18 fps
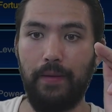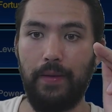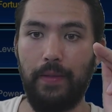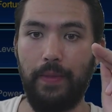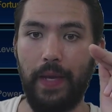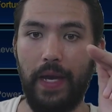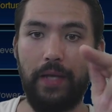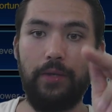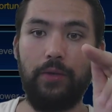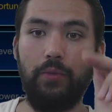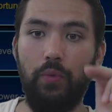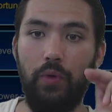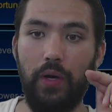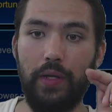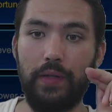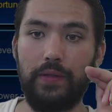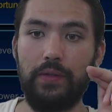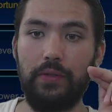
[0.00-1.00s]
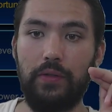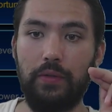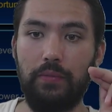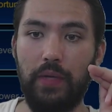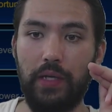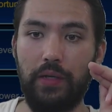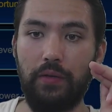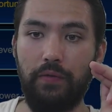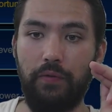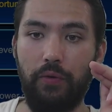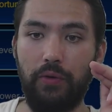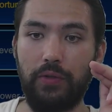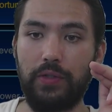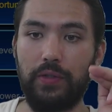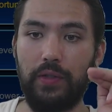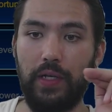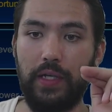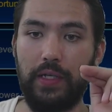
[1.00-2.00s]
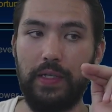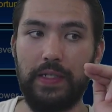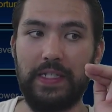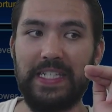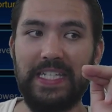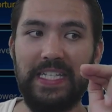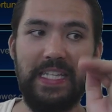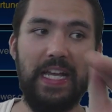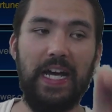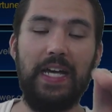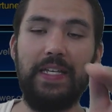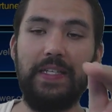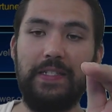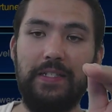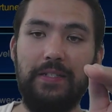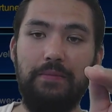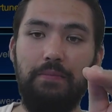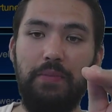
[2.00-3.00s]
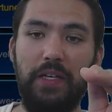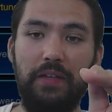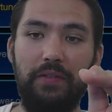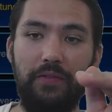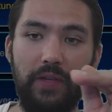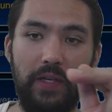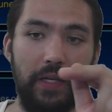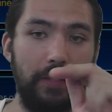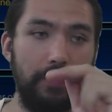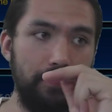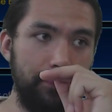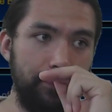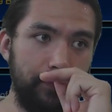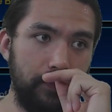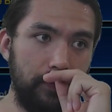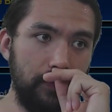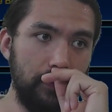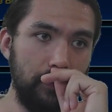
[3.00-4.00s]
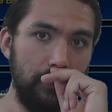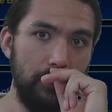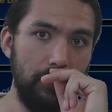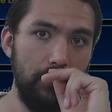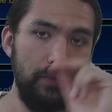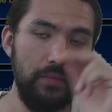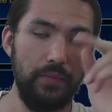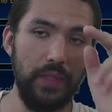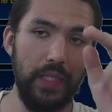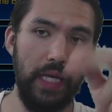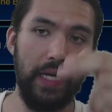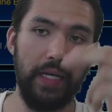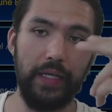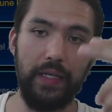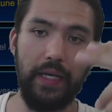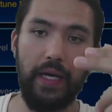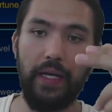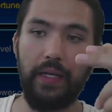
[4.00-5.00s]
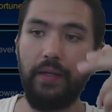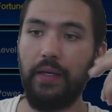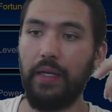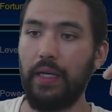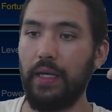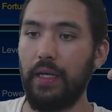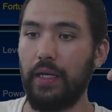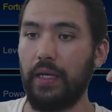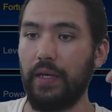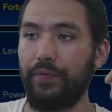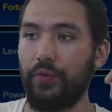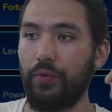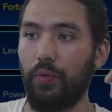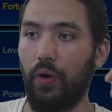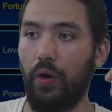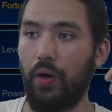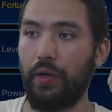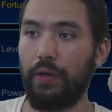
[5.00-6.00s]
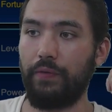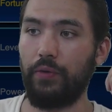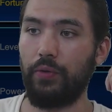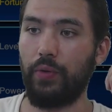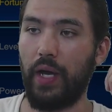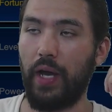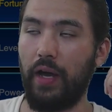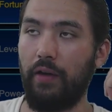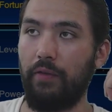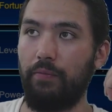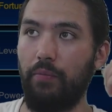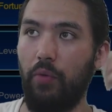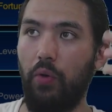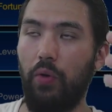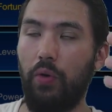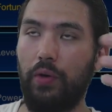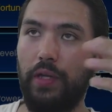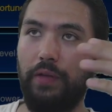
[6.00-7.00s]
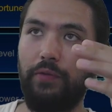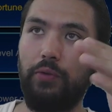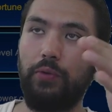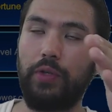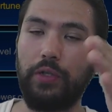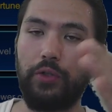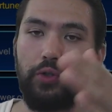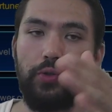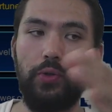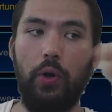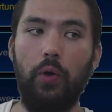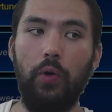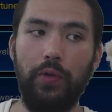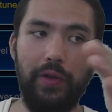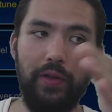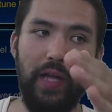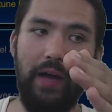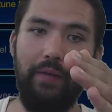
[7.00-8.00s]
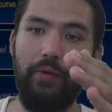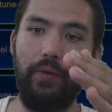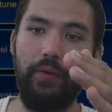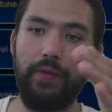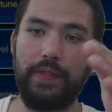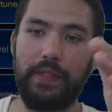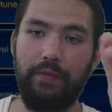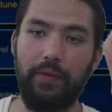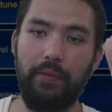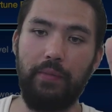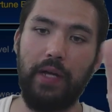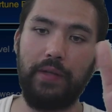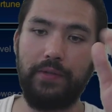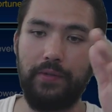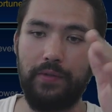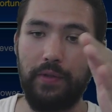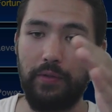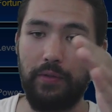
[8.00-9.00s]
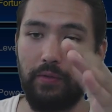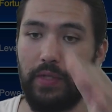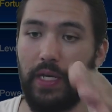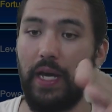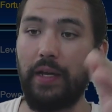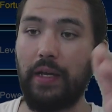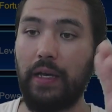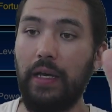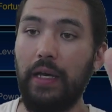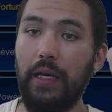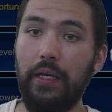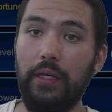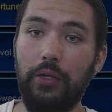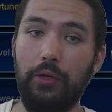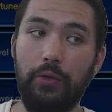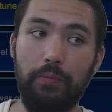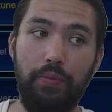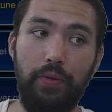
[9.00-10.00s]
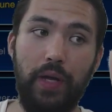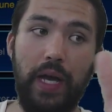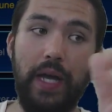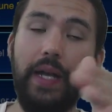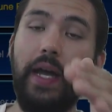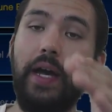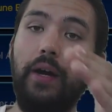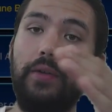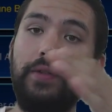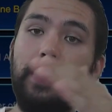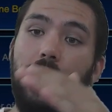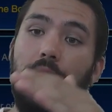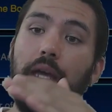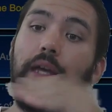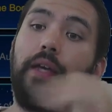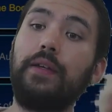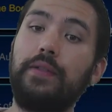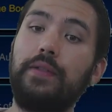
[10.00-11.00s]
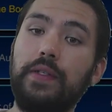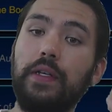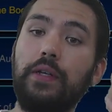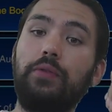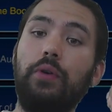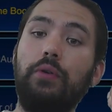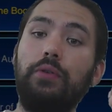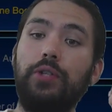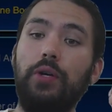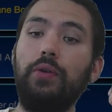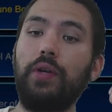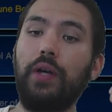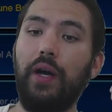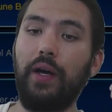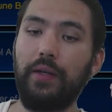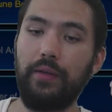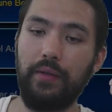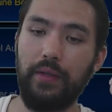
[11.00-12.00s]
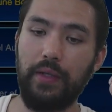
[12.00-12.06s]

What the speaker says: that you want. You can make your Fortune Ladies nice and beefy. And again, if you control the levels of the monsters in your deck, you can plan out a Synchro Shokan.